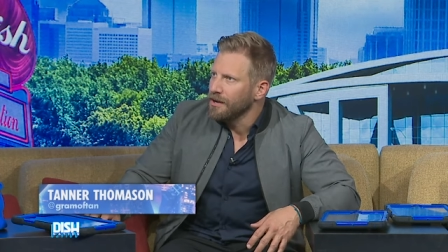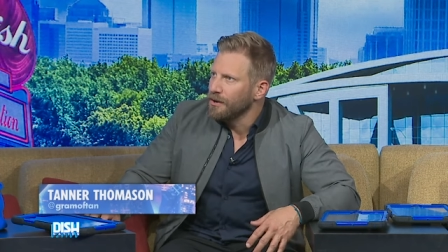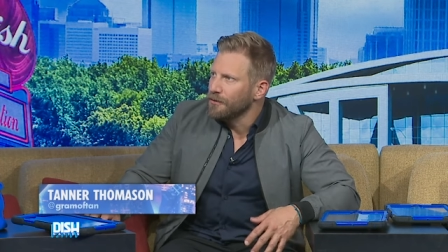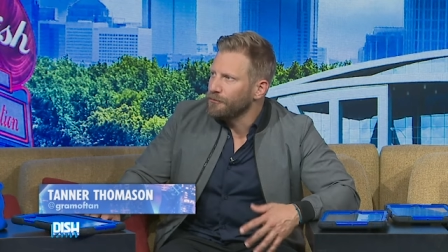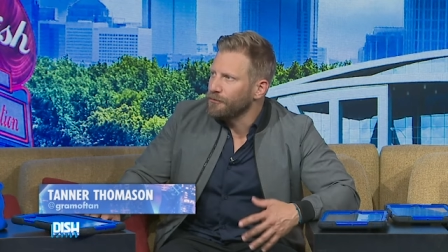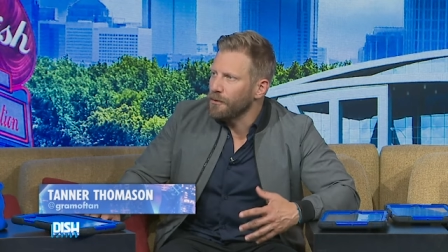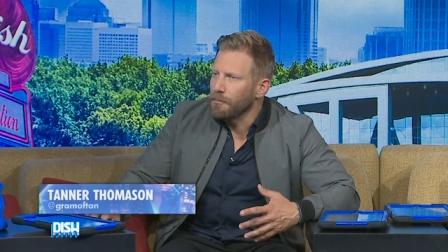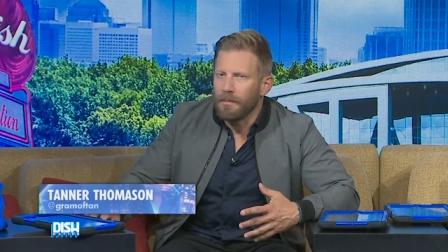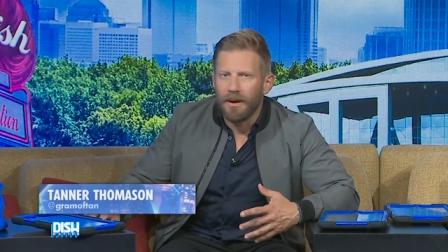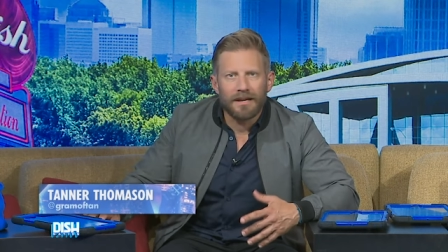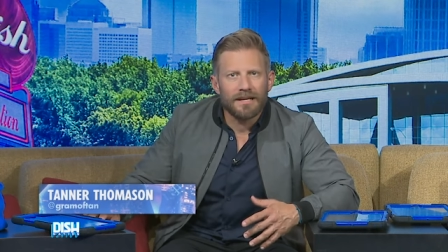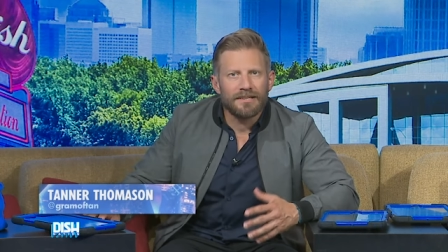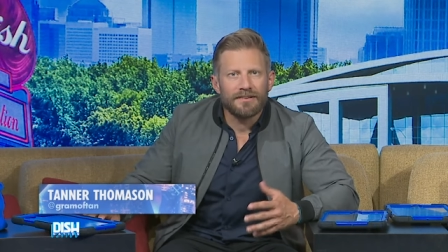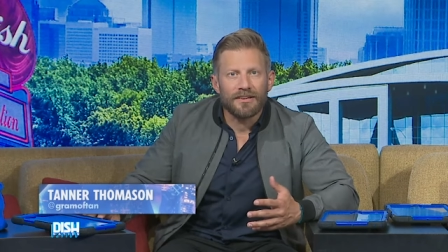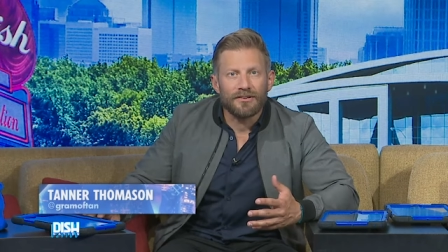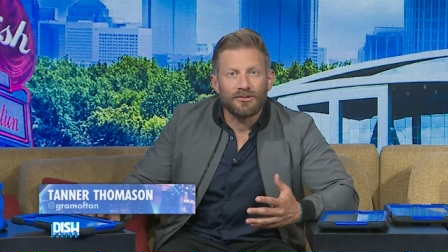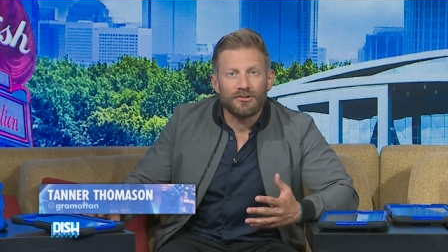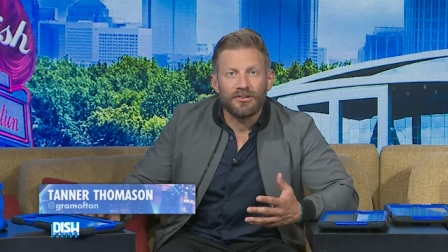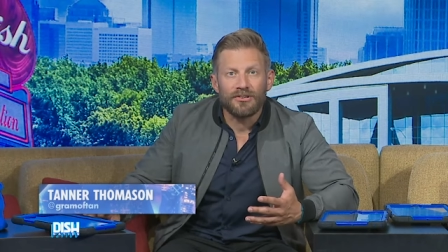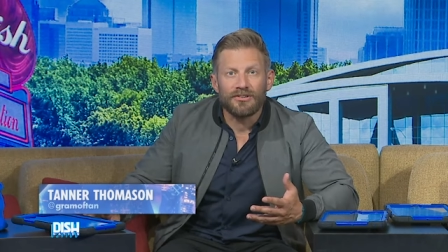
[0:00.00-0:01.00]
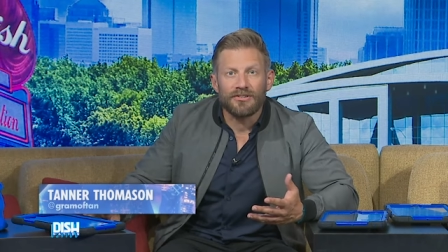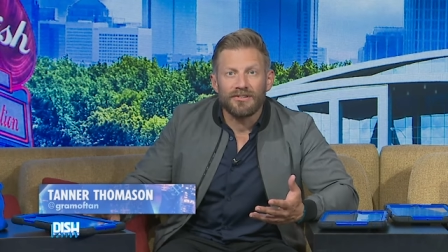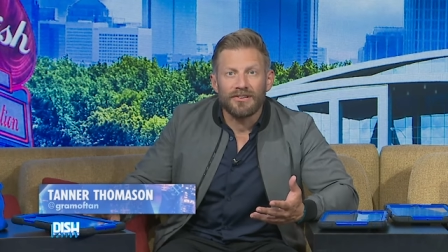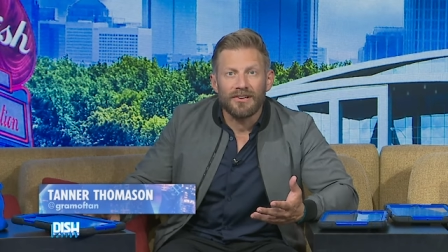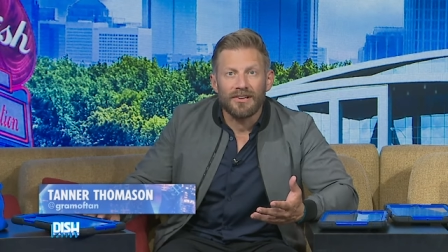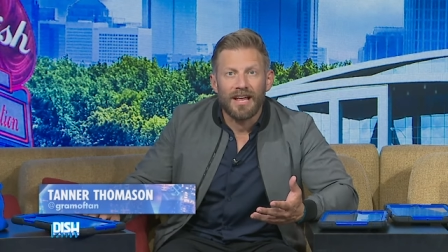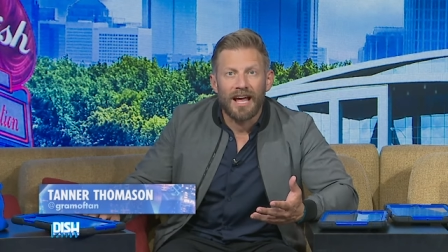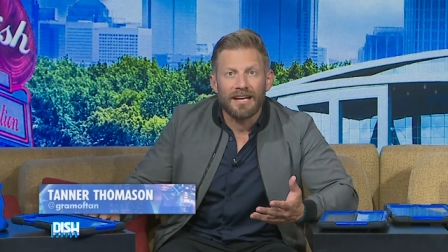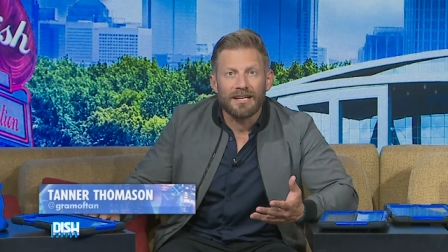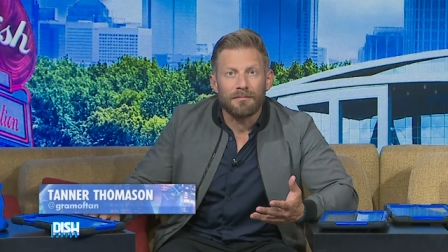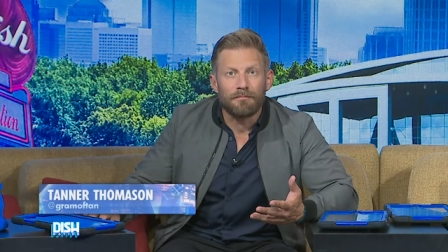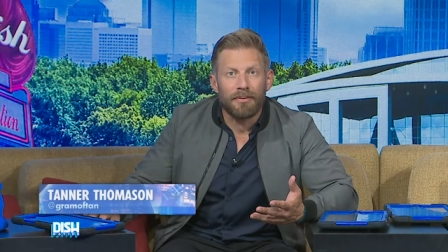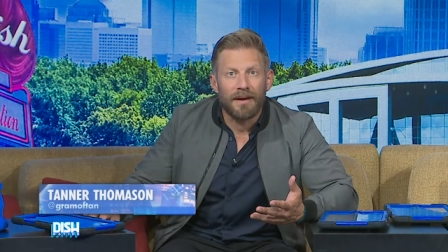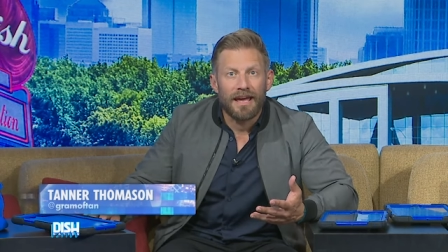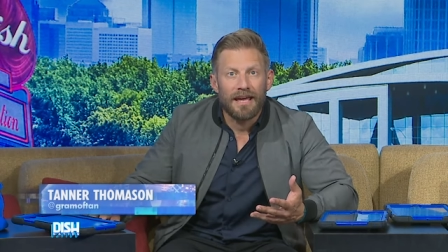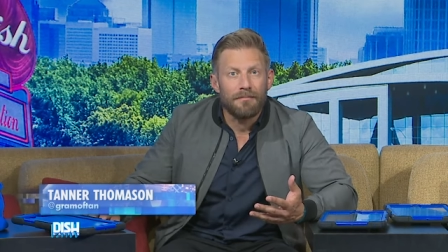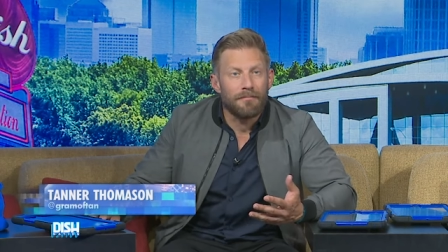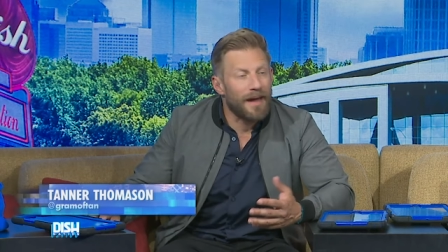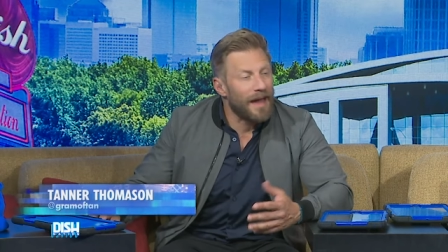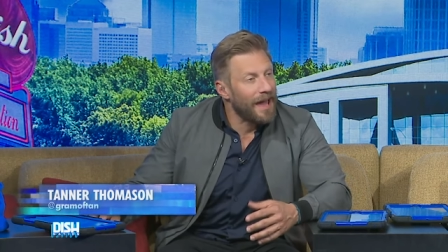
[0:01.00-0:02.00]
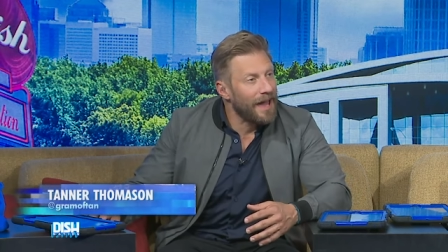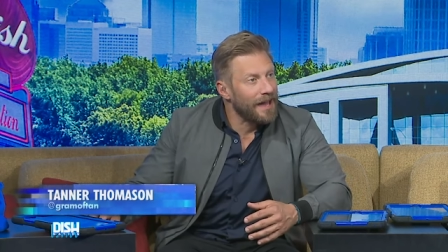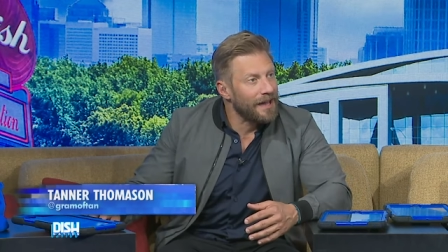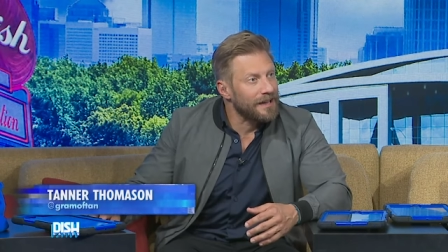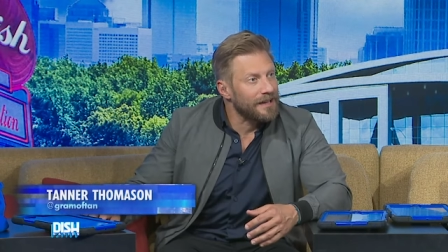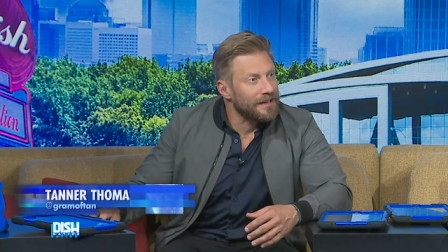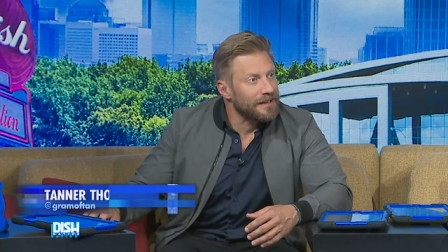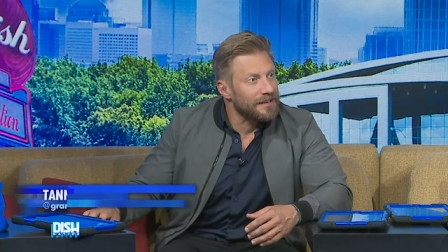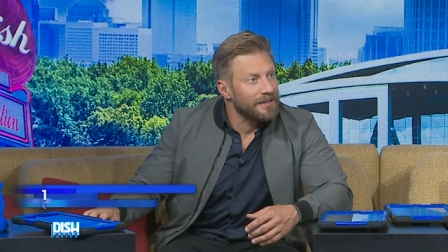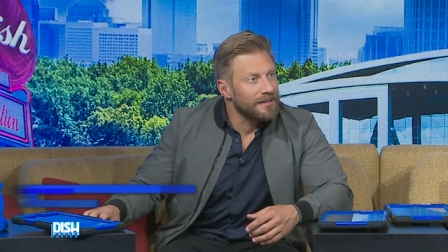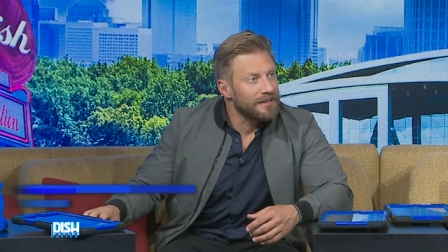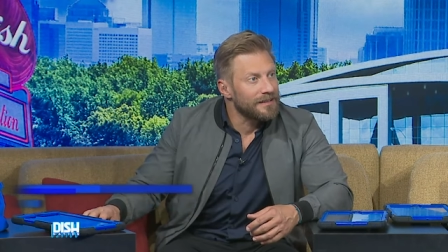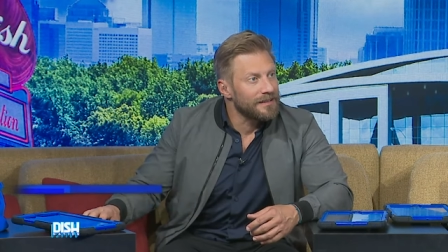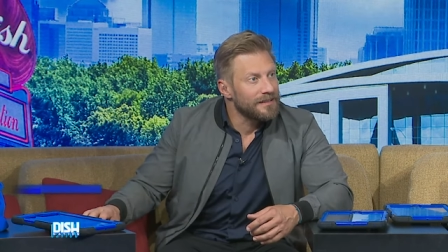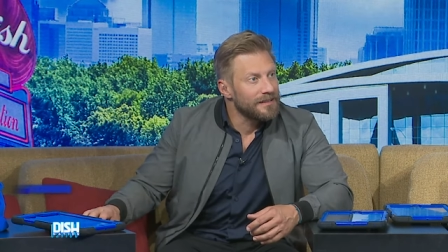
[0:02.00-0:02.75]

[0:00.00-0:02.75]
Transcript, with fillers: Yeah. For money that she still had to pay back? Yeah. Yeah.